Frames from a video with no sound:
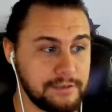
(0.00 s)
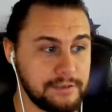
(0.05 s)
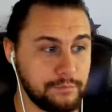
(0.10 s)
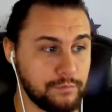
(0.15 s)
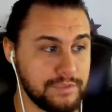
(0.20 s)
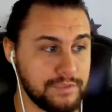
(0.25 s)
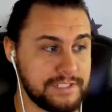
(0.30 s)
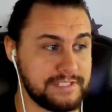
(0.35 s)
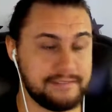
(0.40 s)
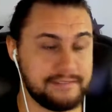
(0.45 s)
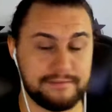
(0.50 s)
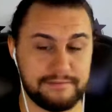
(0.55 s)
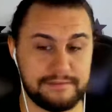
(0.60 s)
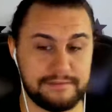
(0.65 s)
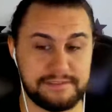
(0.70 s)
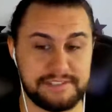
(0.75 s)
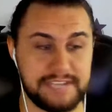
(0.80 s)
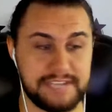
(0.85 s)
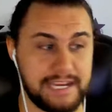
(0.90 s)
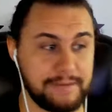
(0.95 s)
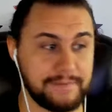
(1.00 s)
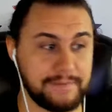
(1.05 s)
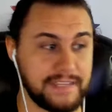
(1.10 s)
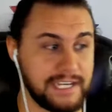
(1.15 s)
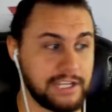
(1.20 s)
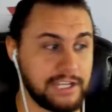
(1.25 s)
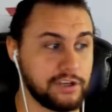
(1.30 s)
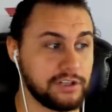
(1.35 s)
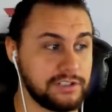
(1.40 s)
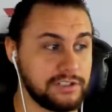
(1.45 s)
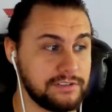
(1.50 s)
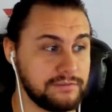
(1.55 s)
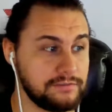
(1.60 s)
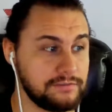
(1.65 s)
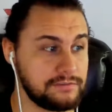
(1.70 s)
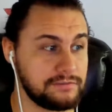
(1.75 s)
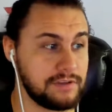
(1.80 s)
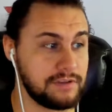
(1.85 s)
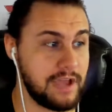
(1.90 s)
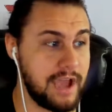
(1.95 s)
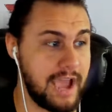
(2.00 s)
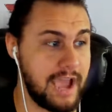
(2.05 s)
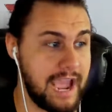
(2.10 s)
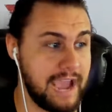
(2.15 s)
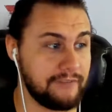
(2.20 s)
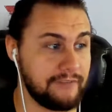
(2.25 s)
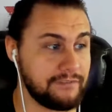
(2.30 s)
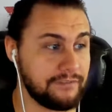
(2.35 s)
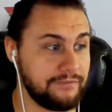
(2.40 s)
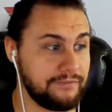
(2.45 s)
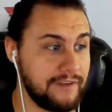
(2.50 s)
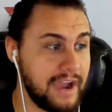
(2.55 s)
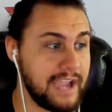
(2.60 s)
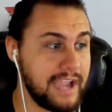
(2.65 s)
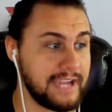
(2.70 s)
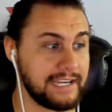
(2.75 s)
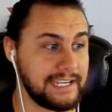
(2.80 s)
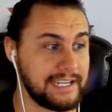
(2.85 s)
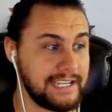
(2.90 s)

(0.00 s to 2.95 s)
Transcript: was deemed that he couldn't have the fight.